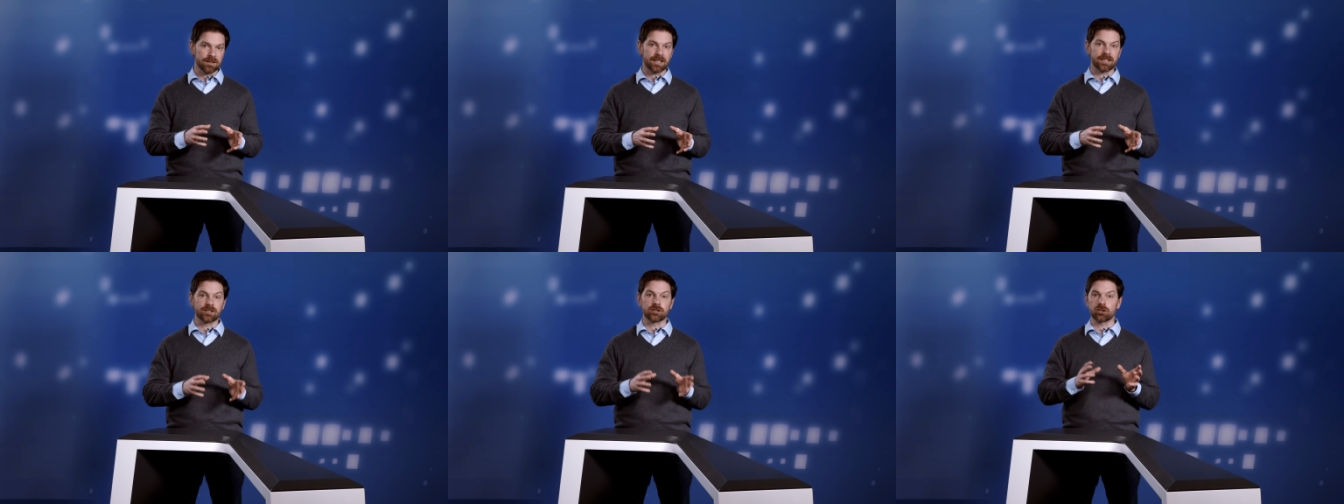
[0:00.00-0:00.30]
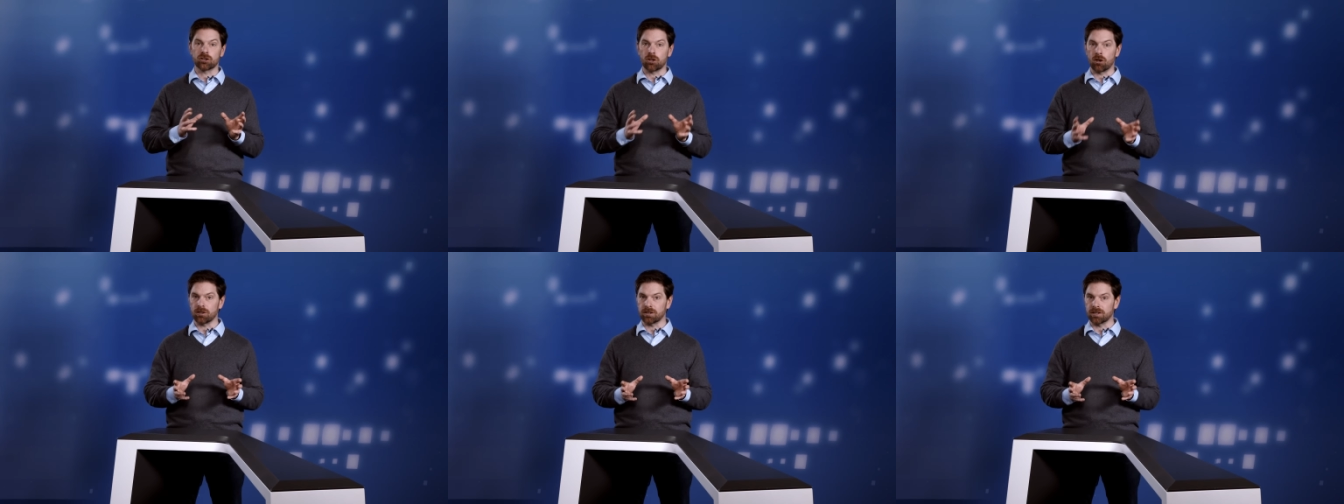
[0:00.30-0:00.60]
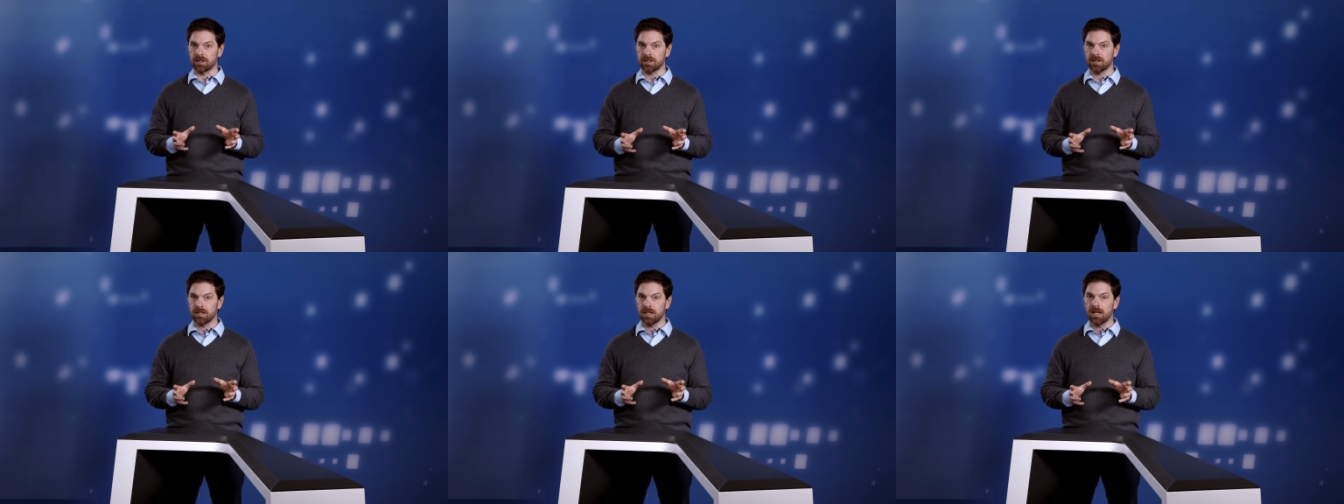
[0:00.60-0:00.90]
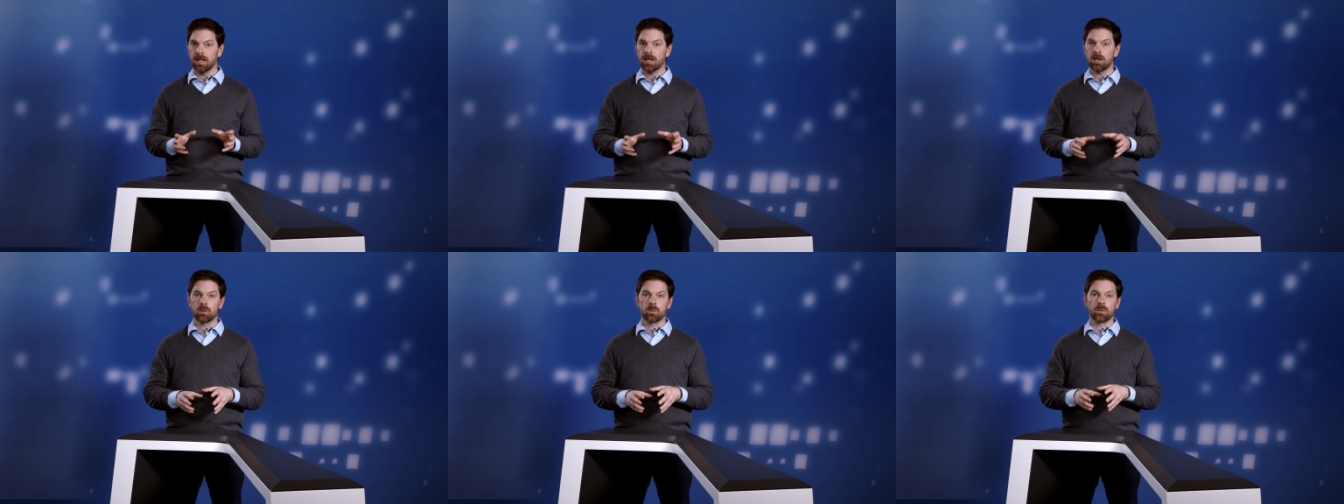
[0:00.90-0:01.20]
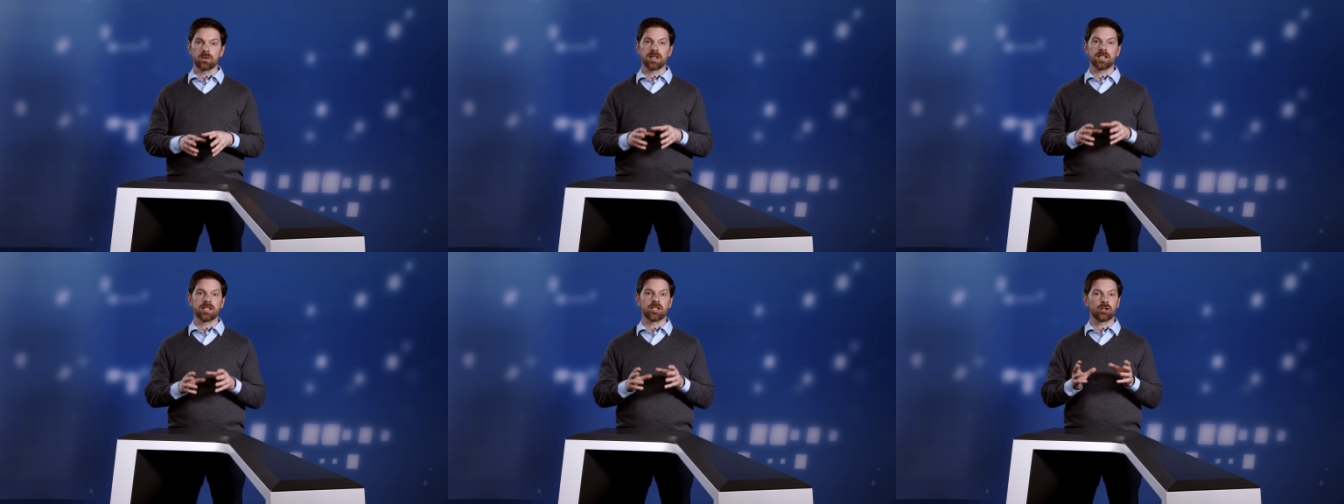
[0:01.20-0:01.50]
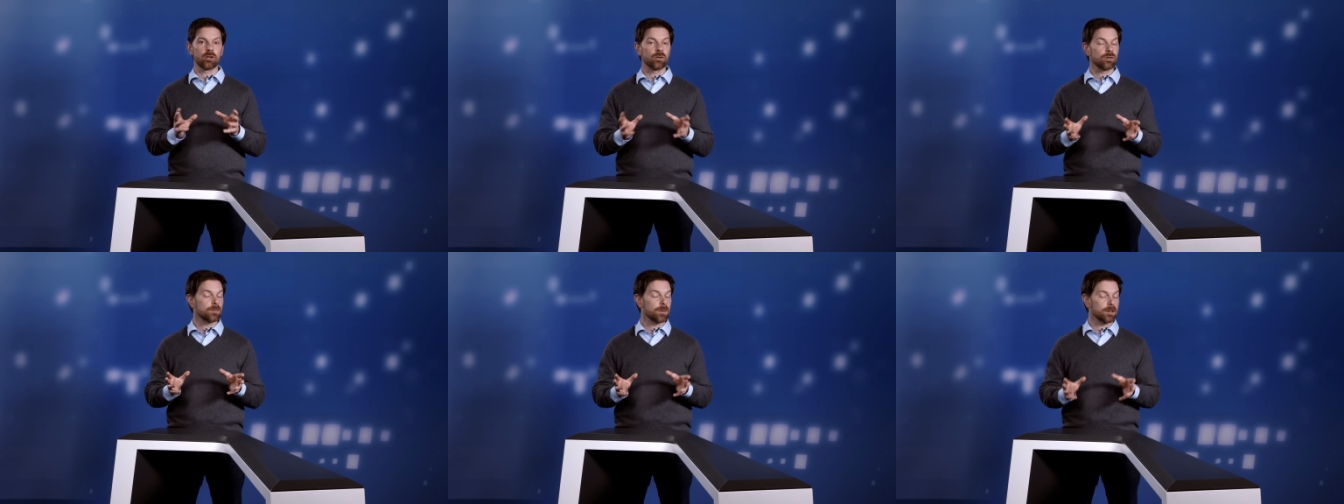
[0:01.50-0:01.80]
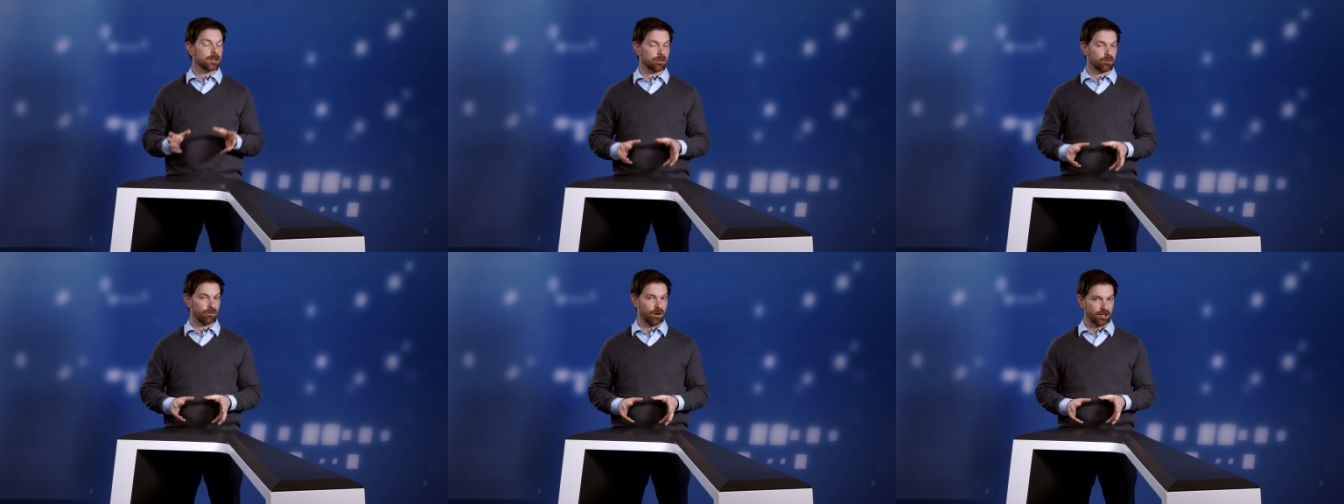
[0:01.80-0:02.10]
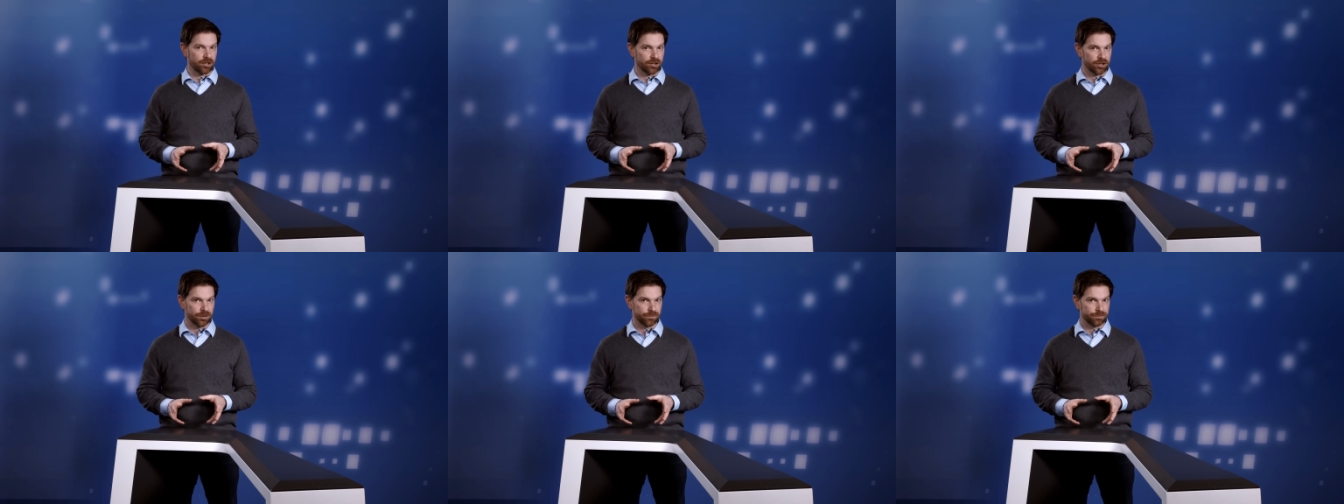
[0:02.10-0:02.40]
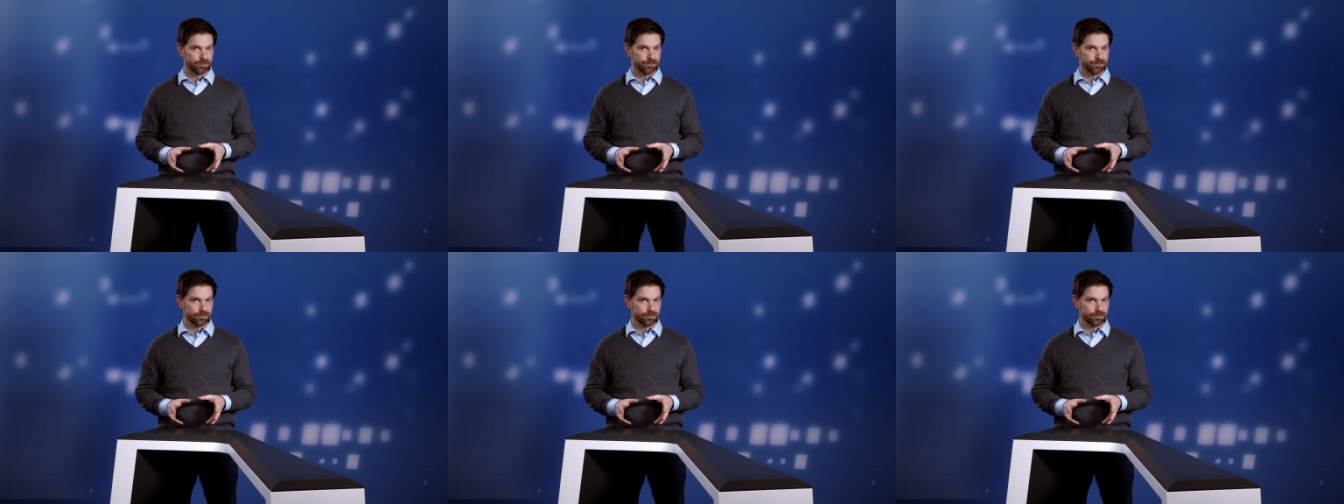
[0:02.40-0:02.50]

and sorted within a usable structure.